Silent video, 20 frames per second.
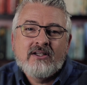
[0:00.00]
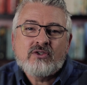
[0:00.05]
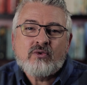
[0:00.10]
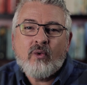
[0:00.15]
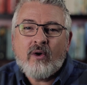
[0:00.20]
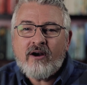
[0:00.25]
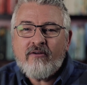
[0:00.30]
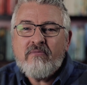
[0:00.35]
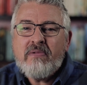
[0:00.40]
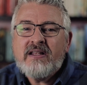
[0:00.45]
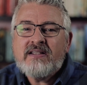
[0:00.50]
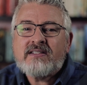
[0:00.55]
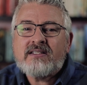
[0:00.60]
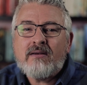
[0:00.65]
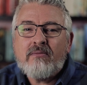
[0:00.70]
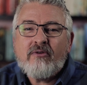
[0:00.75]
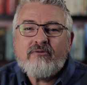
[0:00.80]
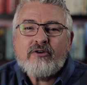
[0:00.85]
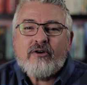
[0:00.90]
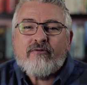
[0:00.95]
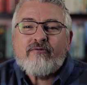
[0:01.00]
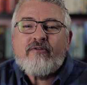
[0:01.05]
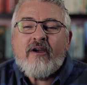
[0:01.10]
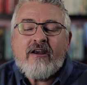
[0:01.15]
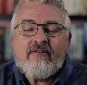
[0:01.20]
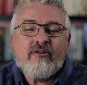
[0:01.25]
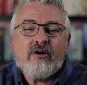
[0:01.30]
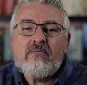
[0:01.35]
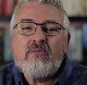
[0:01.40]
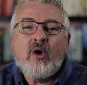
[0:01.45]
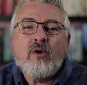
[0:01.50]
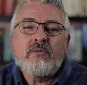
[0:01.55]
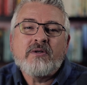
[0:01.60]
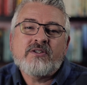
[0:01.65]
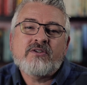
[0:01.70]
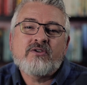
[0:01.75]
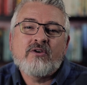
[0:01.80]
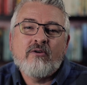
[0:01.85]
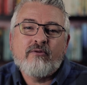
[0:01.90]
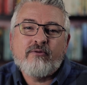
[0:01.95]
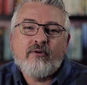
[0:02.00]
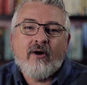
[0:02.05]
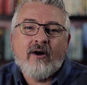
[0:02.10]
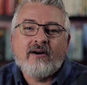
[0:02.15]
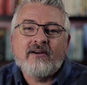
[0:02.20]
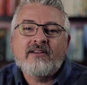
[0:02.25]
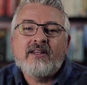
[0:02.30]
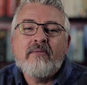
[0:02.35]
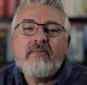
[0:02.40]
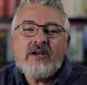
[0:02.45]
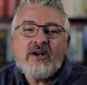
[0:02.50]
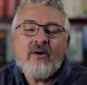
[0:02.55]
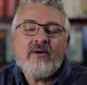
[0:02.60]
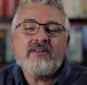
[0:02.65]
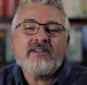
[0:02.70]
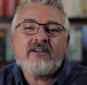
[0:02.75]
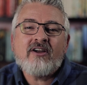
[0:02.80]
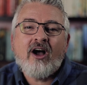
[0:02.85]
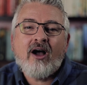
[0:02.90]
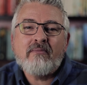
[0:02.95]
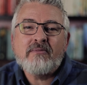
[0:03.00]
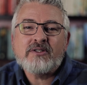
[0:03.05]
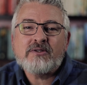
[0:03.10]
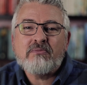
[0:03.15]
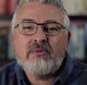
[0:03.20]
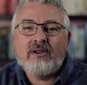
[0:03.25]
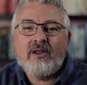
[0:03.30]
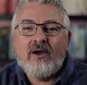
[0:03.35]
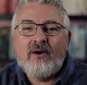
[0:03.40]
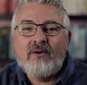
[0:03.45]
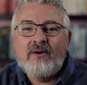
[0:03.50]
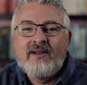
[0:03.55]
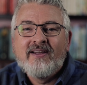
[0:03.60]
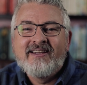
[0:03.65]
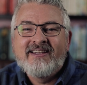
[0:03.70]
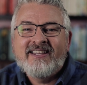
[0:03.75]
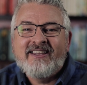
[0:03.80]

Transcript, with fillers: So what have been some of your favorite moments so far? Let me know in the comments below.